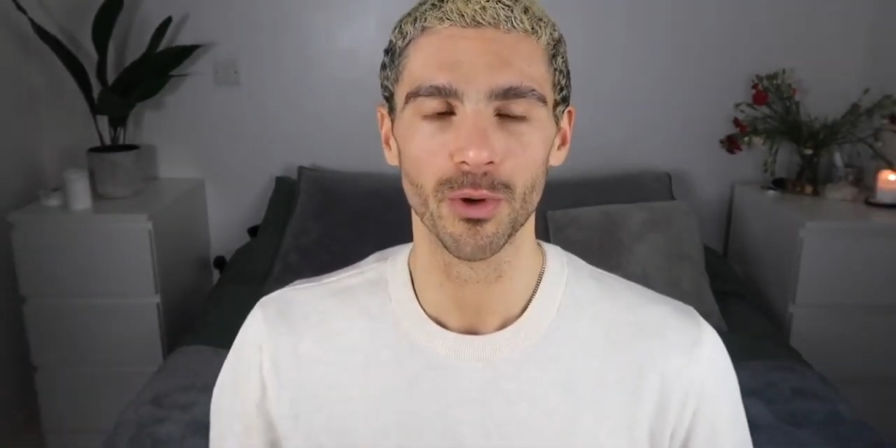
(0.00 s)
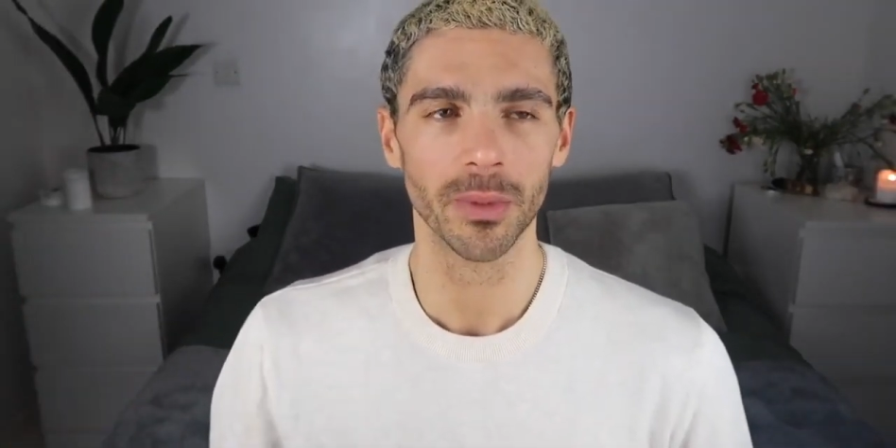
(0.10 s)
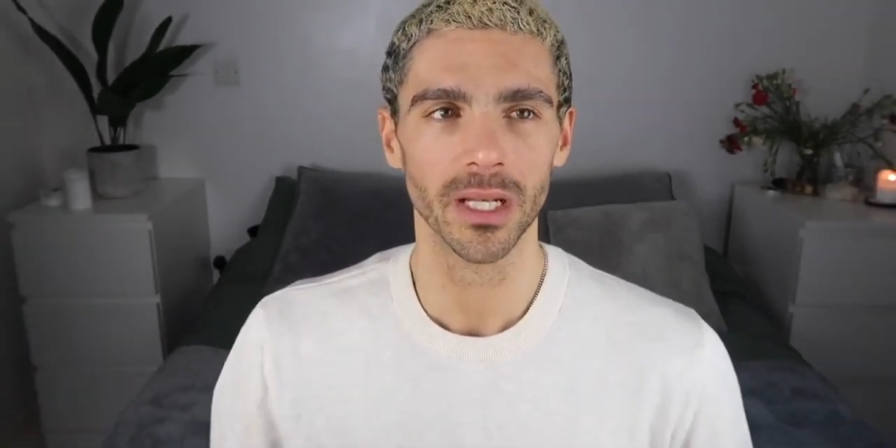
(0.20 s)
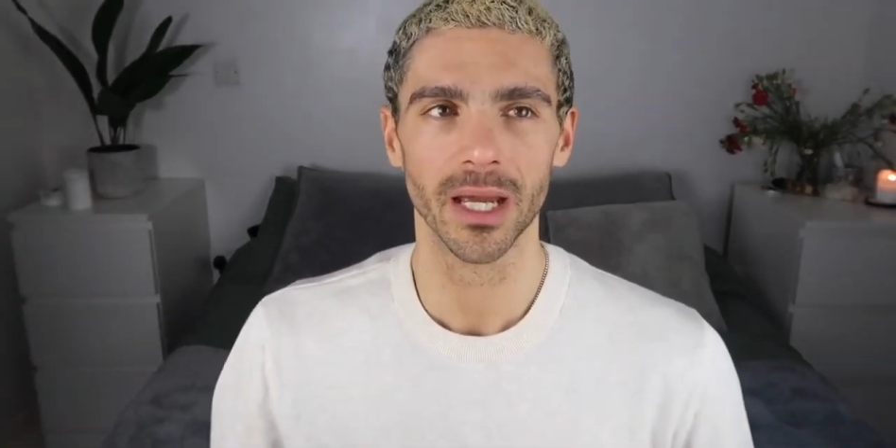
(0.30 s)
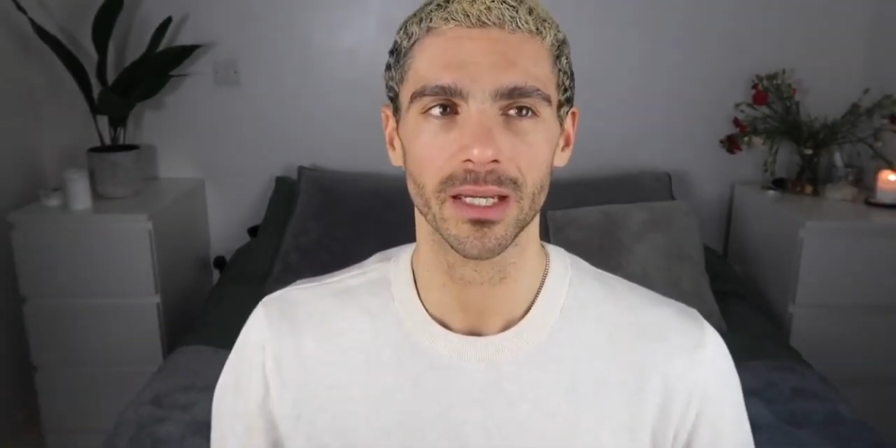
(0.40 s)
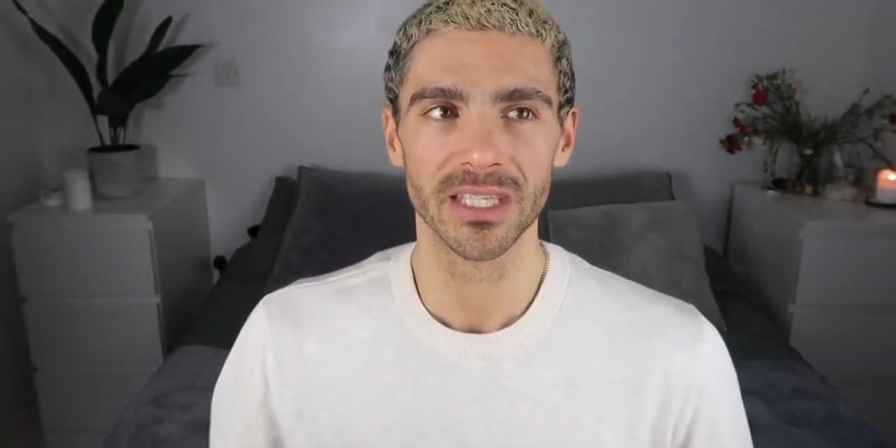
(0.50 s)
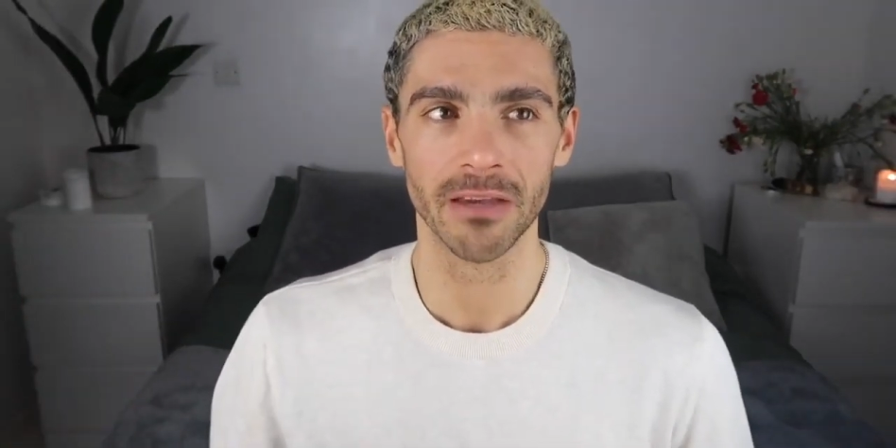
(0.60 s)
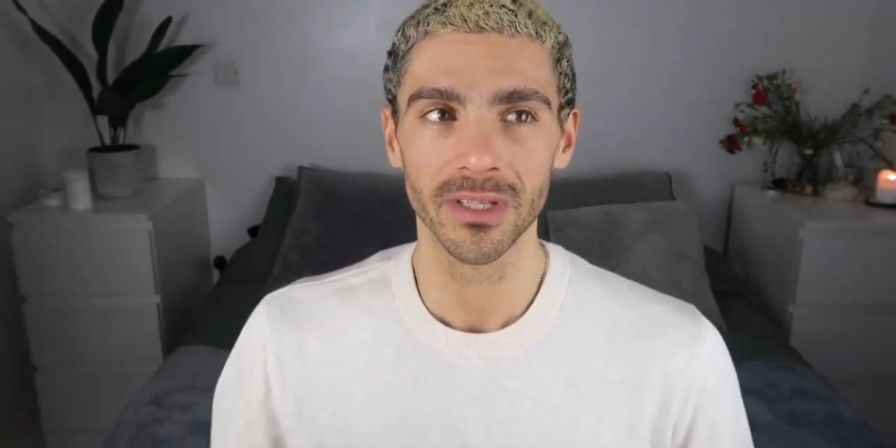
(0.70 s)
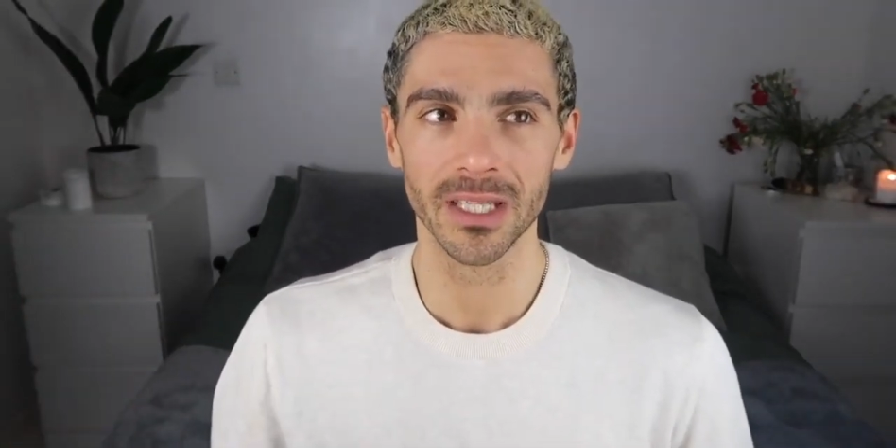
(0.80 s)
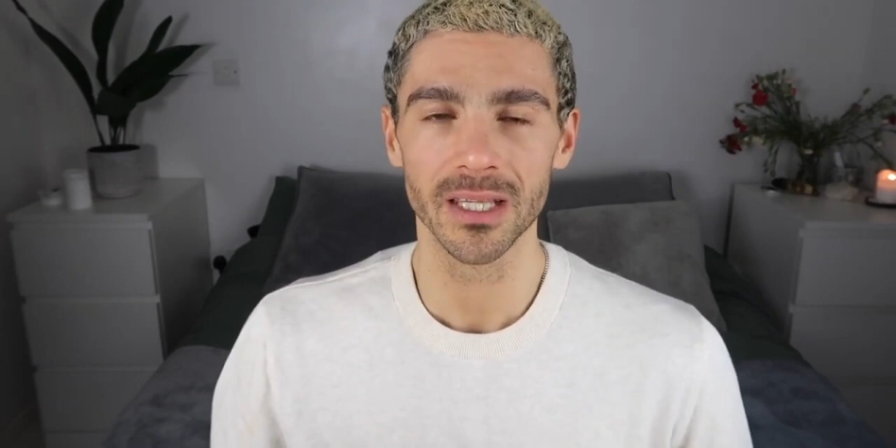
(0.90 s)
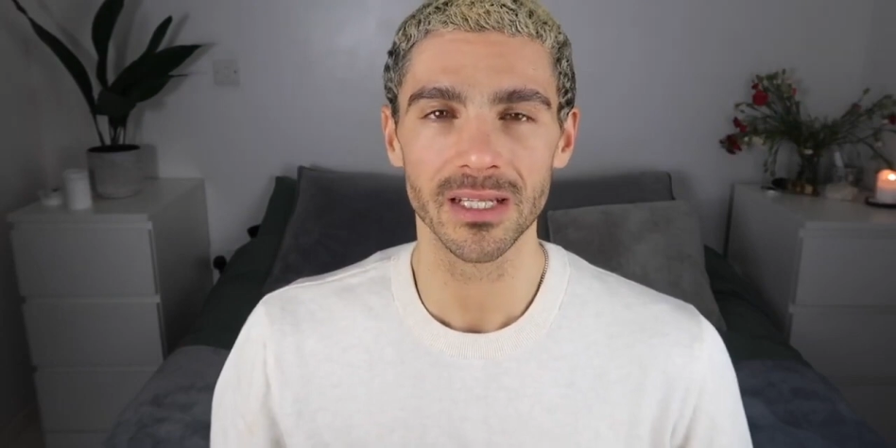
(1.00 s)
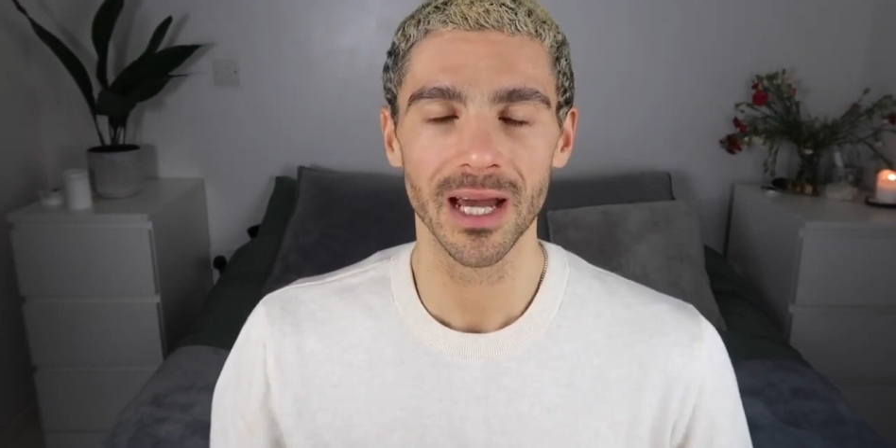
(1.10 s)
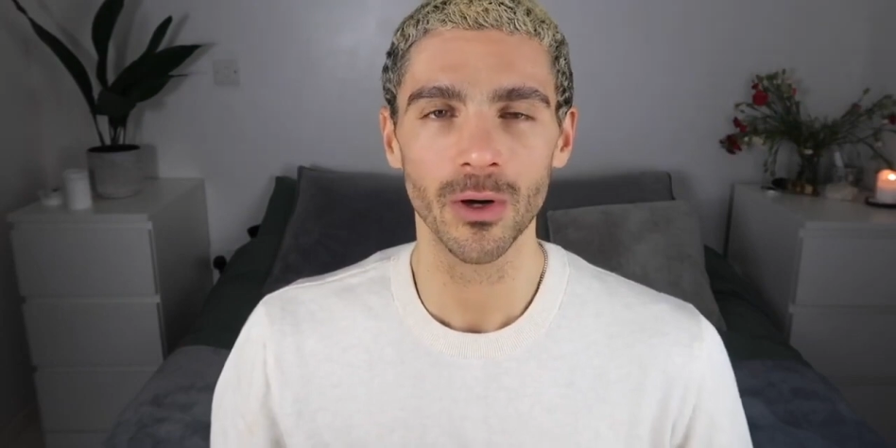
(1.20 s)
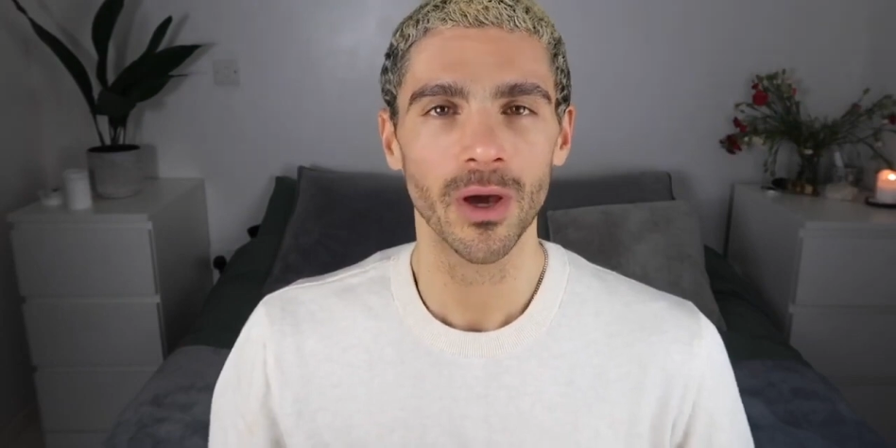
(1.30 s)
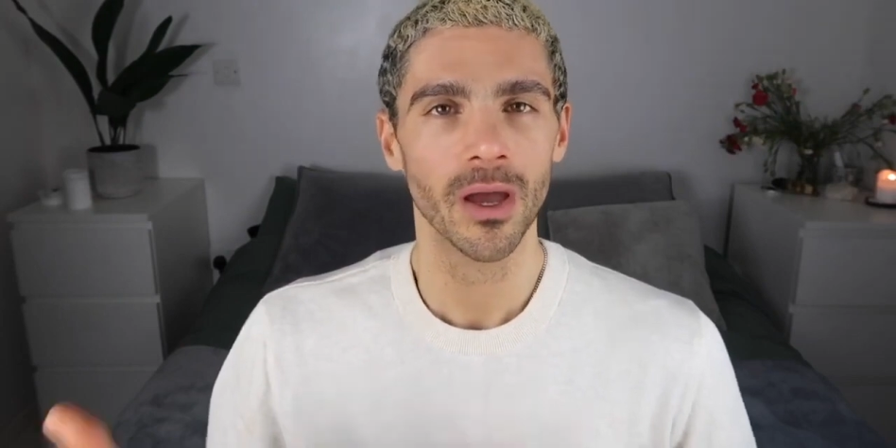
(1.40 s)
probably like 7 years
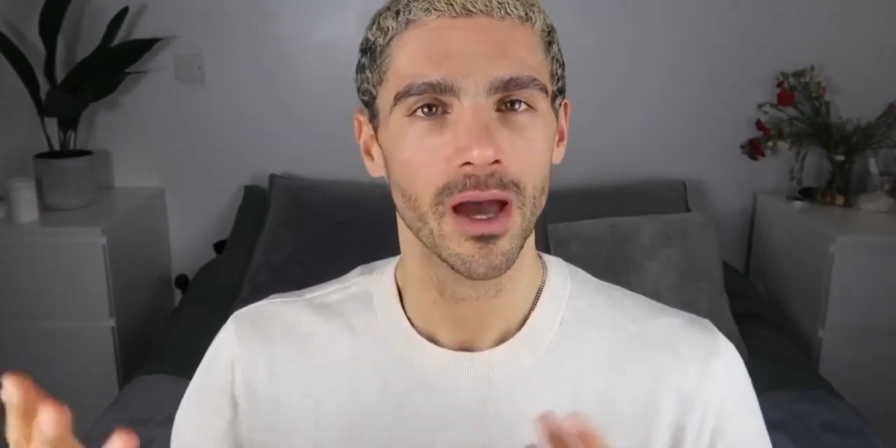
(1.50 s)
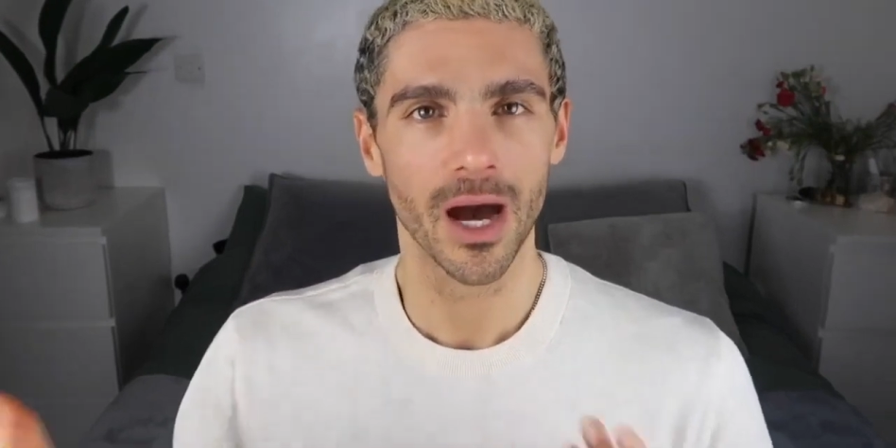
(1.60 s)
now.